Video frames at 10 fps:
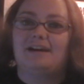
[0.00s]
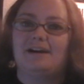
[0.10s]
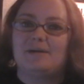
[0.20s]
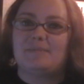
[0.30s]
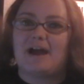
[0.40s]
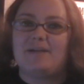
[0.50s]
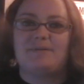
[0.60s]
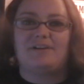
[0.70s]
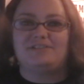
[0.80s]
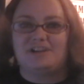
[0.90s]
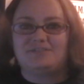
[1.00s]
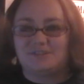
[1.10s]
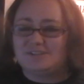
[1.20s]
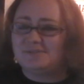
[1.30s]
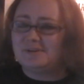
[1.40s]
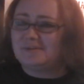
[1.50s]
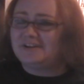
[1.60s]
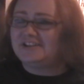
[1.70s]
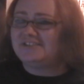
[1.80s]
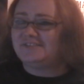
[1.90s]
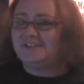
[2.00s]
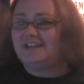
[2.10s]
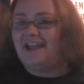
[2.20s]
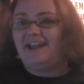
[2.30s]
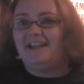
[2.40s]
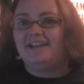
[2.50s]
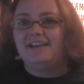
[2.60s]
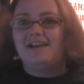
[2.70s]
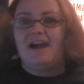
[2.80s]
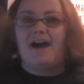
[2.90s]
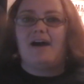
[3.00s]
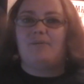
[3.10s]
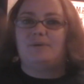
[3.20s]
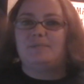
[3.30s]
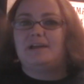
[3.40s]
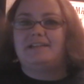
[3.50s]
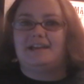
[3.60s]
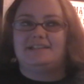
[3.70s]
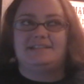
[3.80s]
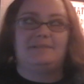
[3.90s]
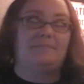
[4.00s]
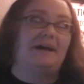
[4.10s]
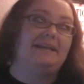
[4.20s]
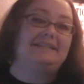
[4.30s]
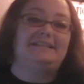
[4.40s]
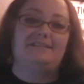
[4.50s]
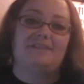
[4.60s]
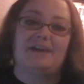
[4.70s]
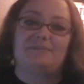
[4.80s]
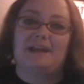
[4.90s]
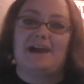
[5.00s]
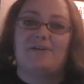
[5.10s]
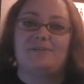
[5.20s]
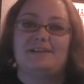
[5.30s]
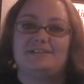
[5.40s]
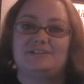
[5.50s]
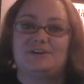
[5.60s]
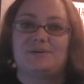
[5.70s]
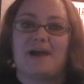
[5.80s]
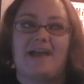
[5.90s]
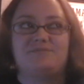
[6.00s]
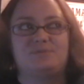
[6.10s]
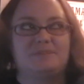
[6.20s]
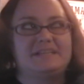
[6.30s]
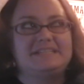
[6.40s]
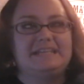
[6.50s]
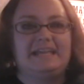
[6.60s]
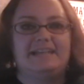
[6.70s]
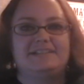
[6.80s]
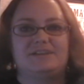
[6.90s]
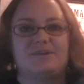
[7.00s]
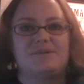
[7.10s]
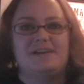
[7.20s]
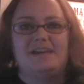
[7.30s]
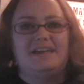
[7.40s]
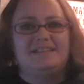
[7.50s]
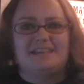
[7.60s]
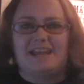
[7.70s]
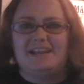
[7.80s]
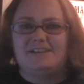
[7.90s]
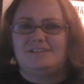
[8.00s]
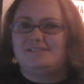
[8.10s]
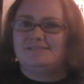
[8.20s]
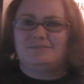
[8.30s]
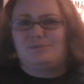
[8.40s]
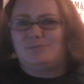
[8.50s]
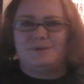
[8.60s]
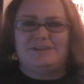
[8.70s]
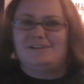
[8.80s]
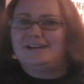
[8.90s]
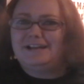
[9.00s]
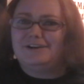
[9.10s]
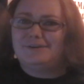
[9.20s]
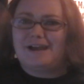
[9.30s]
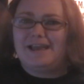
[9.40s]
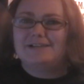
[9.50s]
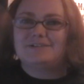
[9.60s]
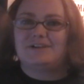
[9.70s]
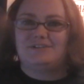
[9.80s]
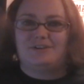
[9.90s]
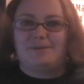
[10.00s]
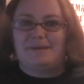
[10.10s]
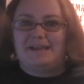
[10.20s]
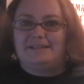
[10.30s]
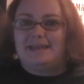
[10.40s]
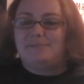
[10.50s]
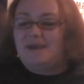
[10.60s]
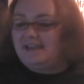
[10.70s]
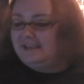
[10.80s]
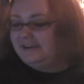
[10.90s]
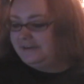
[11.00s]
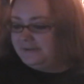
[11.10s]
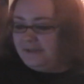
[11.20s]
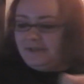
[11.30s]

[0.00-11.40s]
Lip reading: I apologize. First, I want to apologize for the lighting. One of my lights in my ceiling fan went out, and so I haven't replaced it yet, so it's kind of weird in here, right? So I turned on my lamp back here.